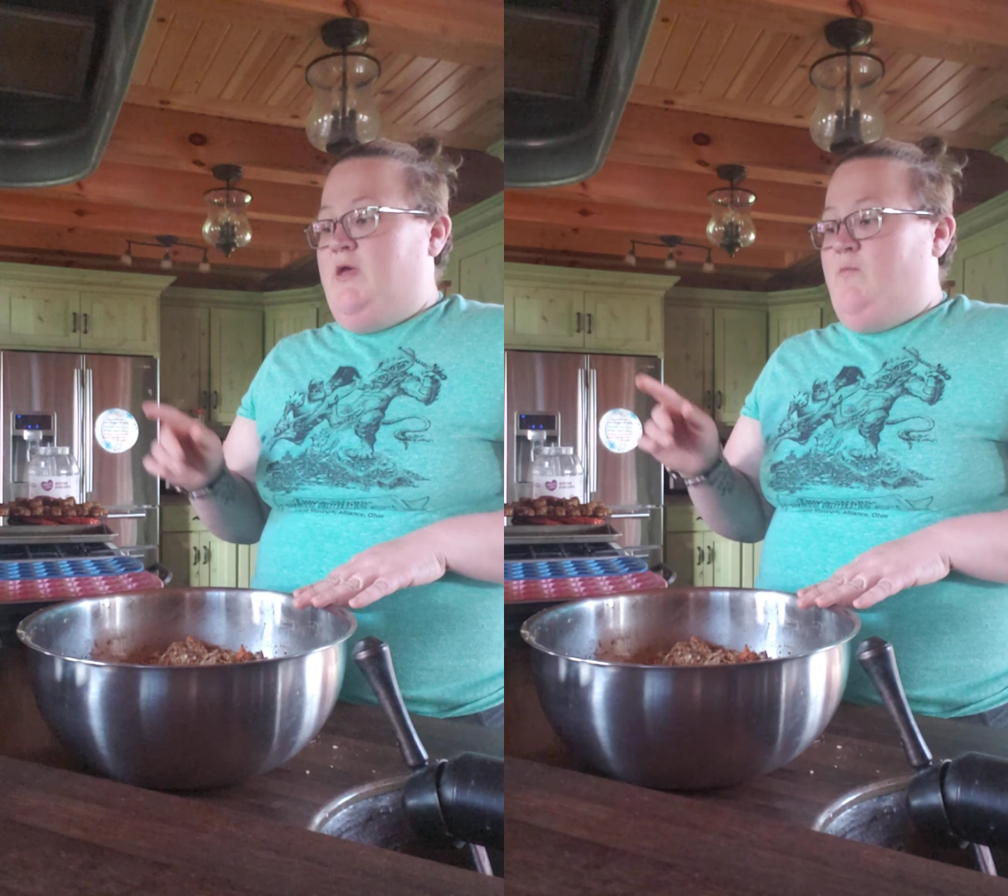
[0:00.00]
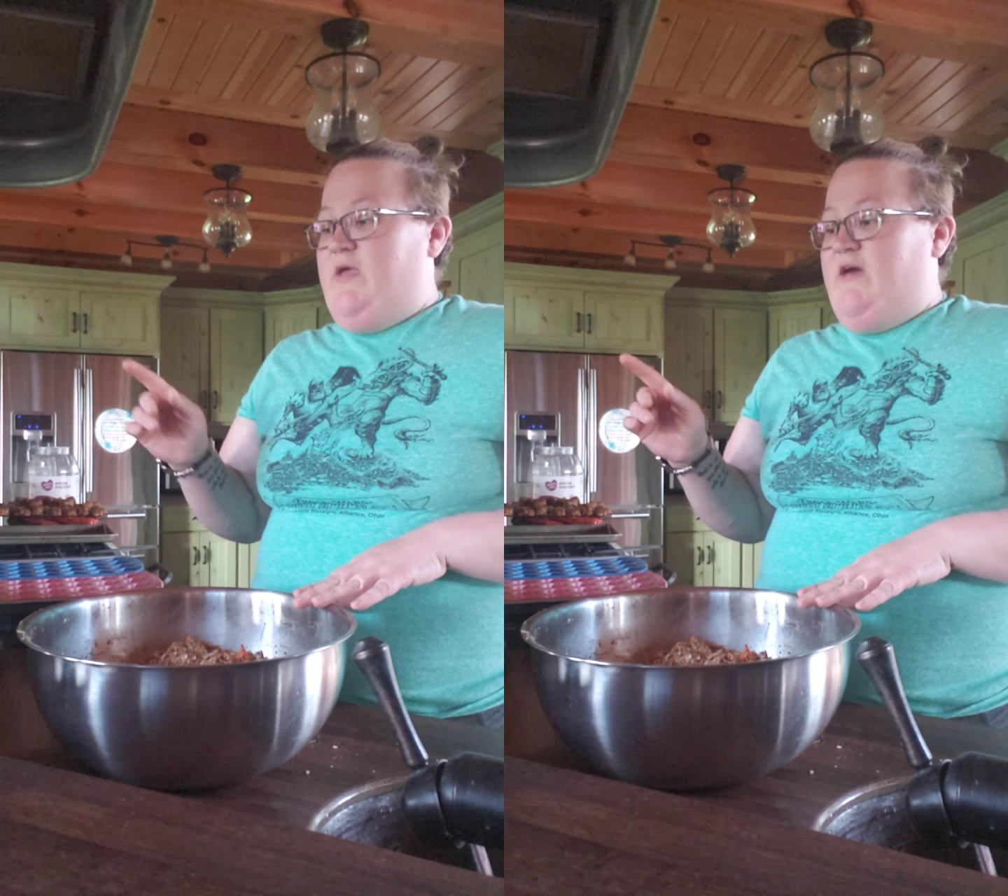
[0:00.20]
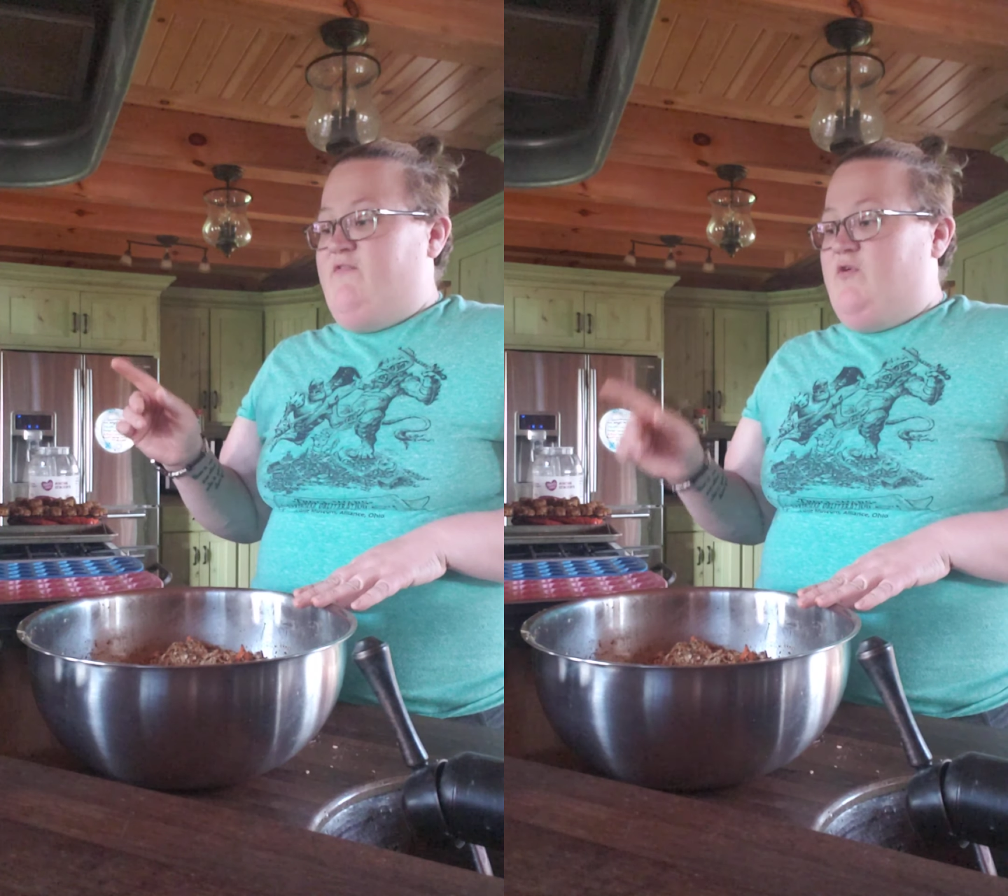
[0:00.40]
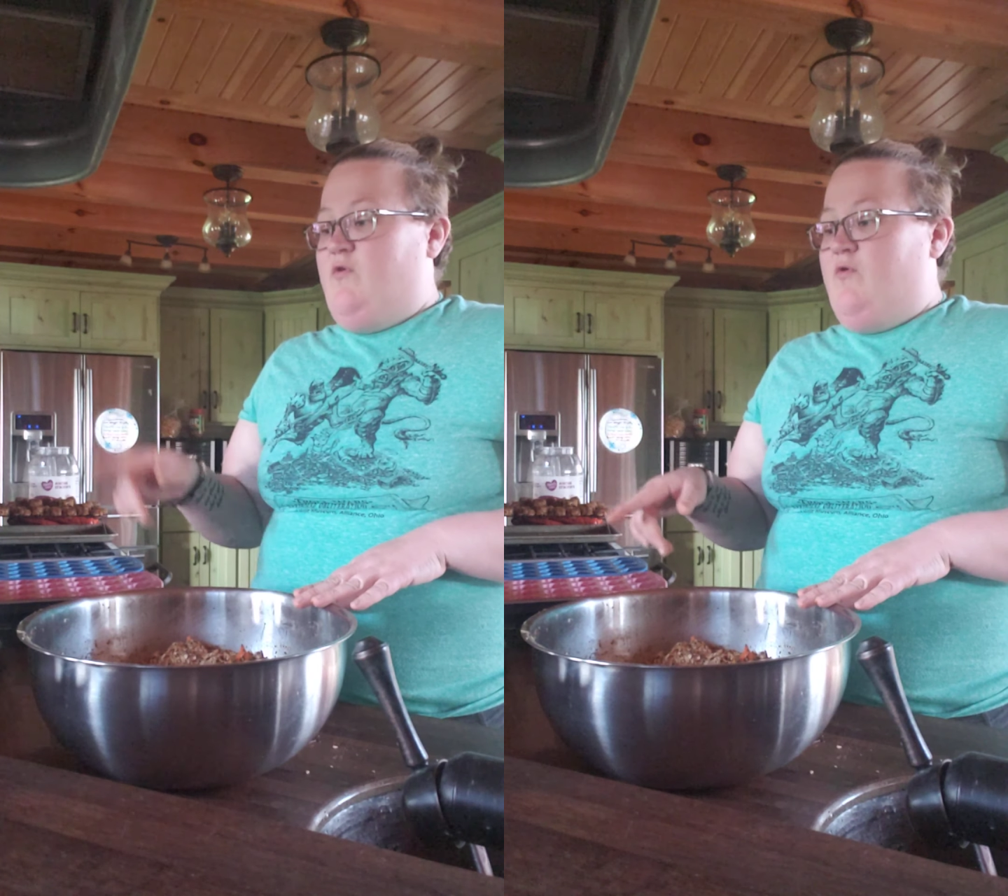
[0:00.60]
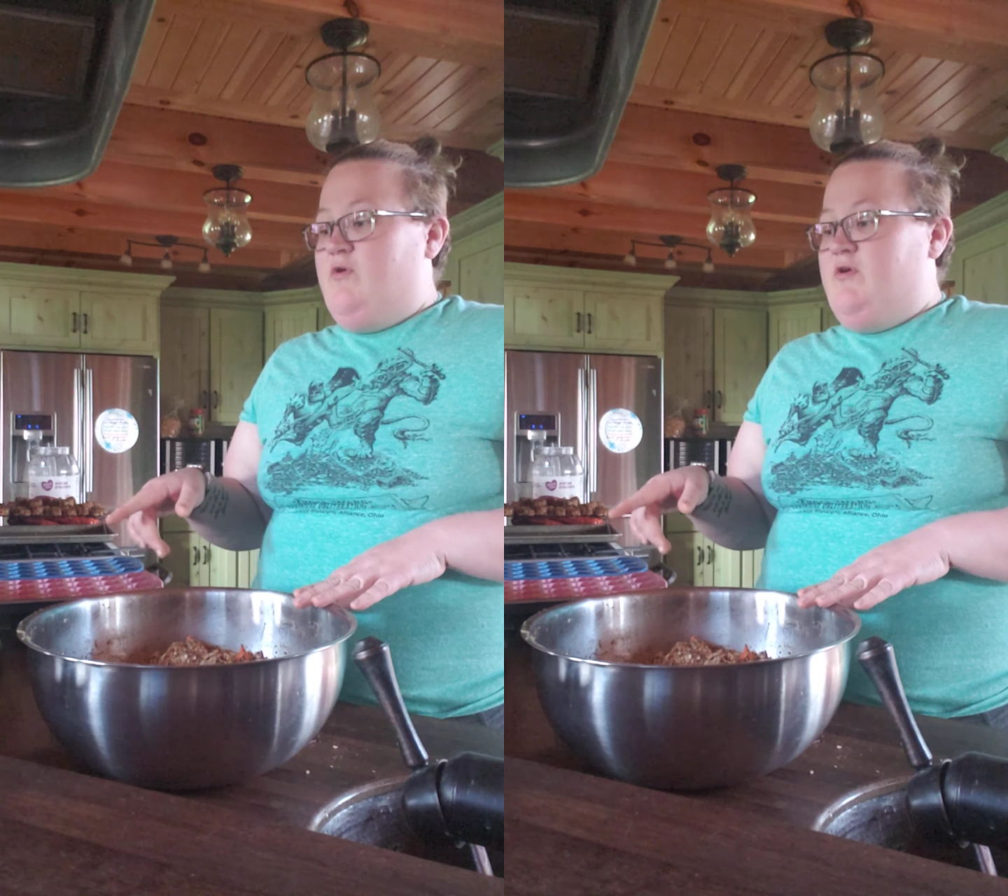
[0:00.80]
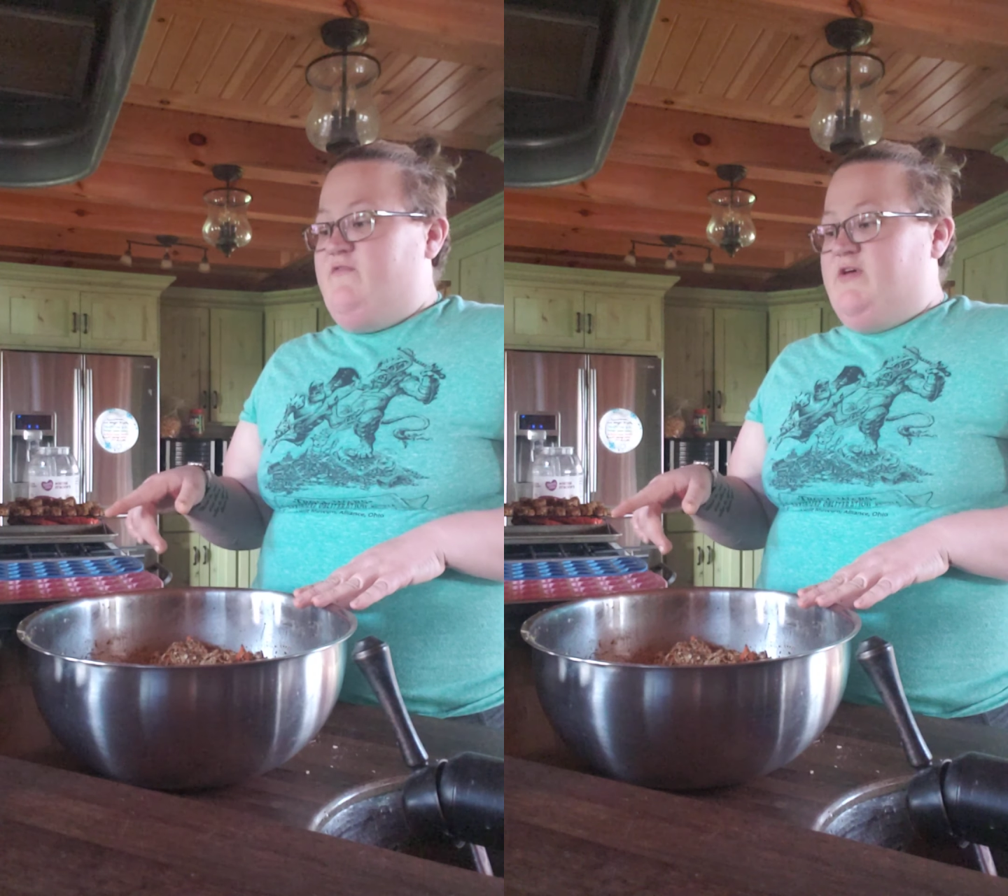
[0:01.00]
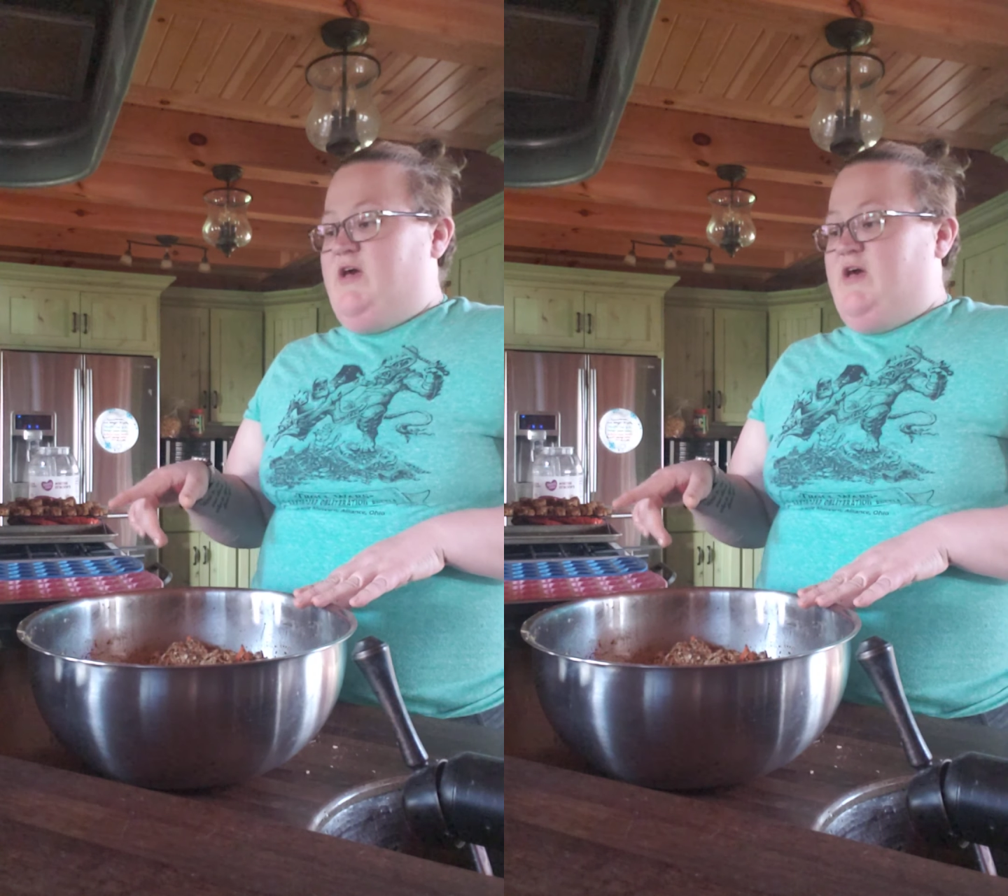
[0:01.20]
We have a quarter of a